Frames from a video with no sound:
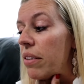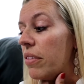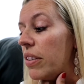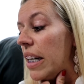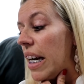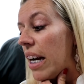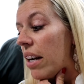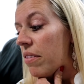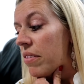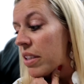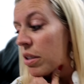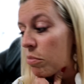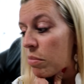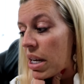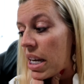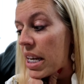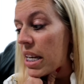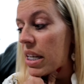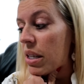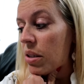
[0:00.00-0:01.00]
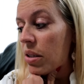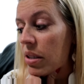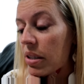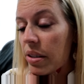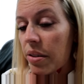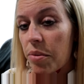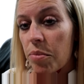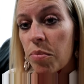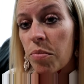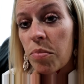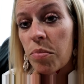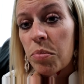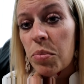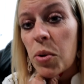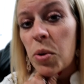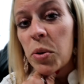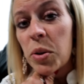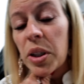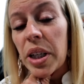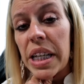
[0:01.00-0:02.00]
ever have to make.
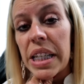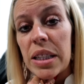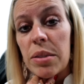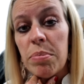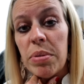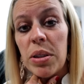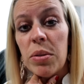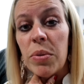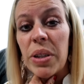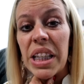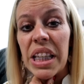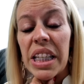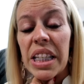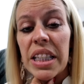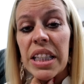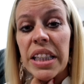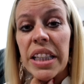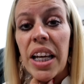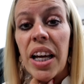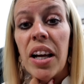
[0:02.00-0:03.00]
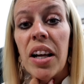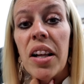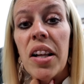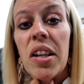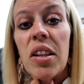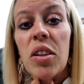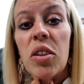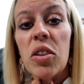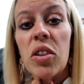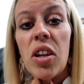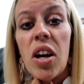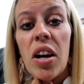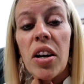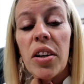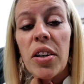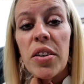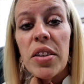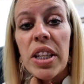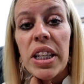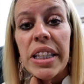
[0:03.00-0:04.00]
Polar has been with us
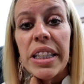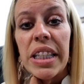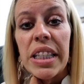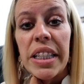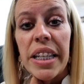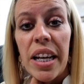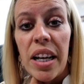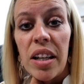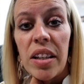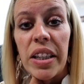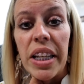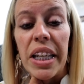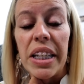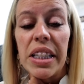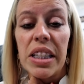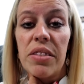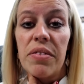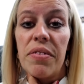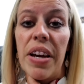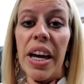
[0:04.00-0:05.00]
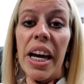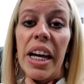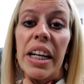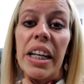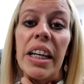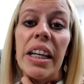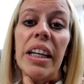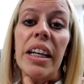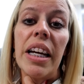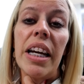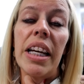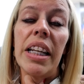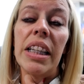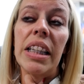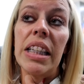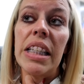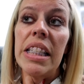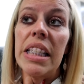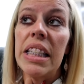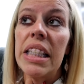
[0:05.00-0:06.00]
longer than Danielle and Savannah
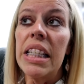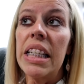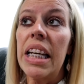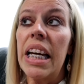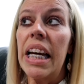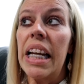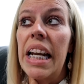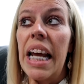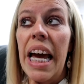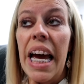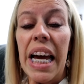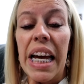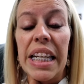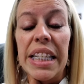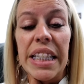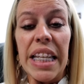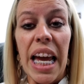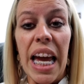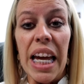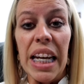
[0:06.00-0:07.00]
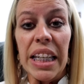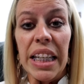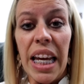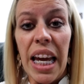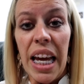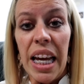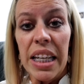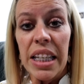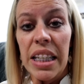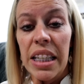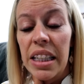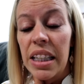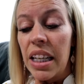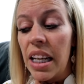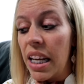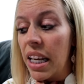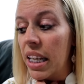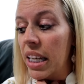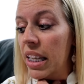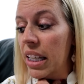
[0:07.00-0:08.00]
and Lizzie and Az and Canyon.
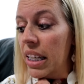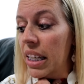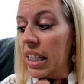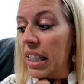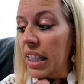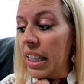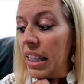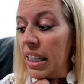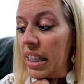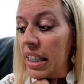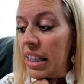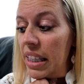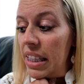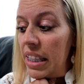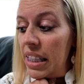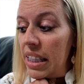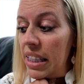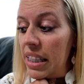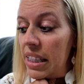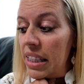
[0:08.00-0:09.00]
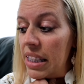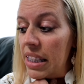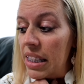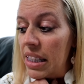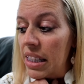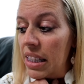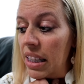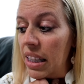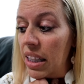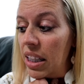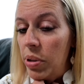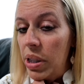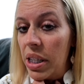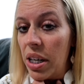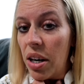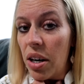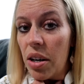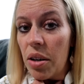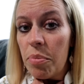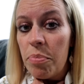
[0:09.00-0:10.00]
He's been
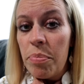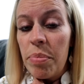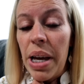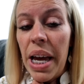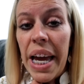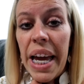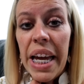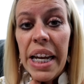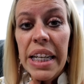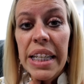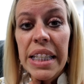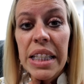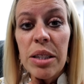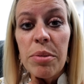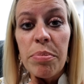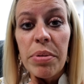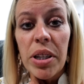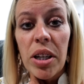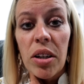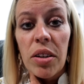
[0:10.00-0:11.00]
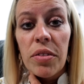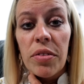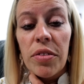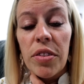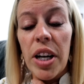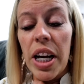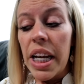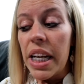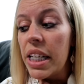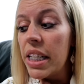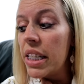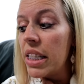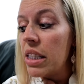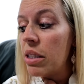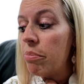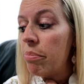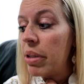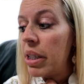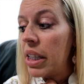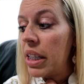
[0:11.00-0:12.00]
our pet, he's been our friend,
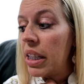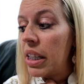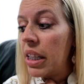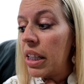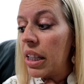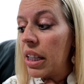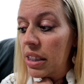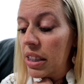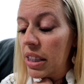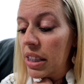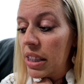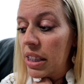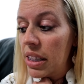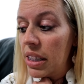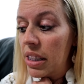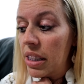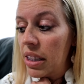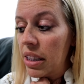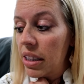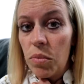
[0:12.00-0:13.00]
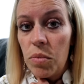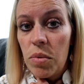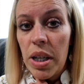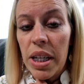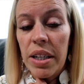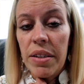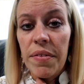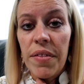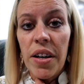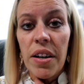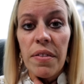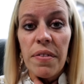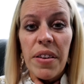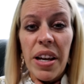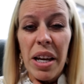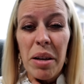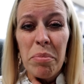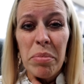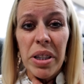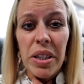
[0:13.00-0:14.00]
he's been just one of our
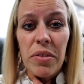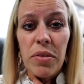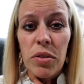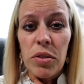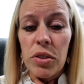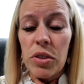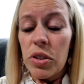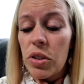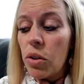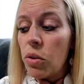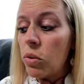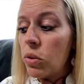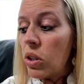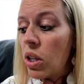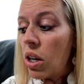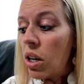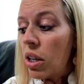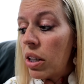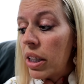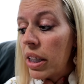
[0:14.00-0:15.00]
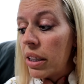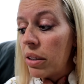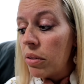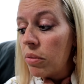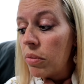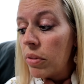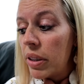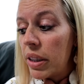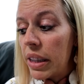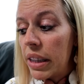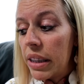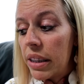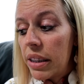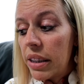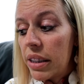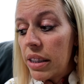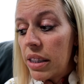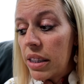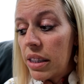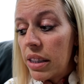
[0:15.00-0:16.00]
family for so long and
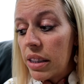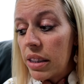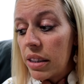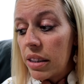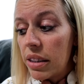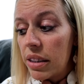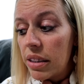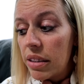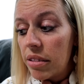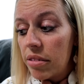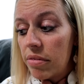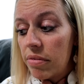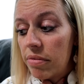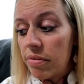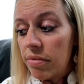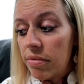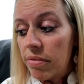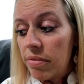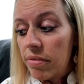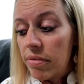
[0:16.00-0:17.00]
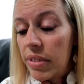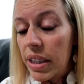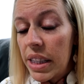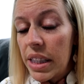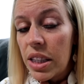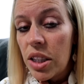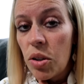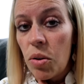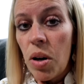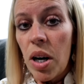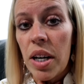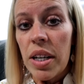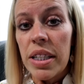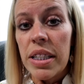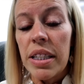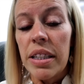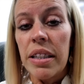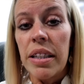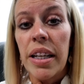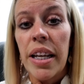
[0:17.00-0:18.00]
we it's it's so
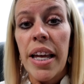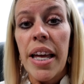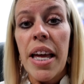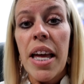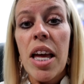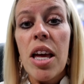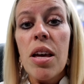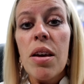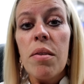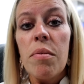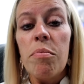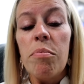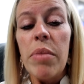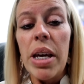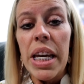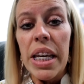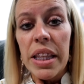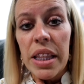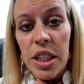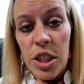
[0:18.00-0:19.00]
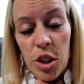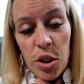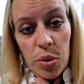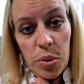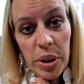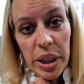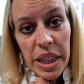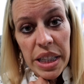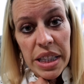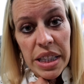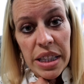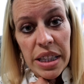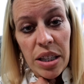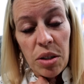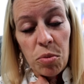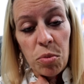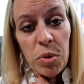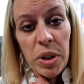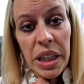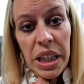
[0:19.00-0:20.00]
hard to make the choice
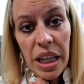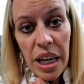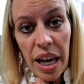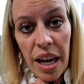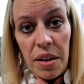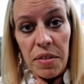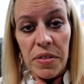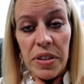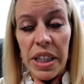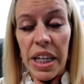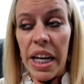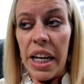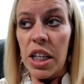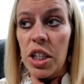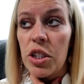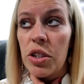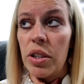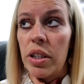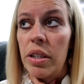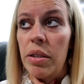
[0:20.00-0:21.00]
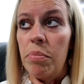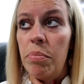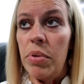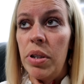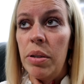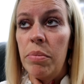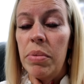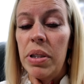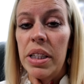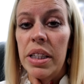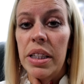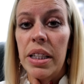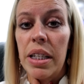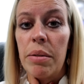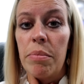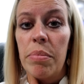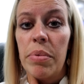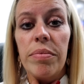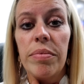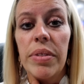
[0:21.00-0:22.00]
that we have to actually put him to
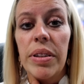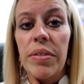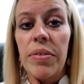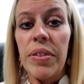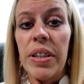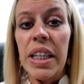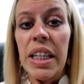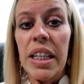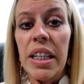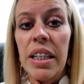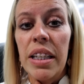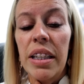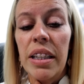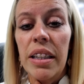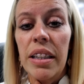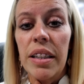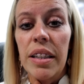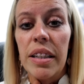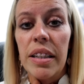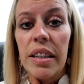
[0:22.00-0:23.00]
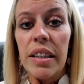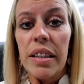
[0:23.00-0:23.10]
sleep. If he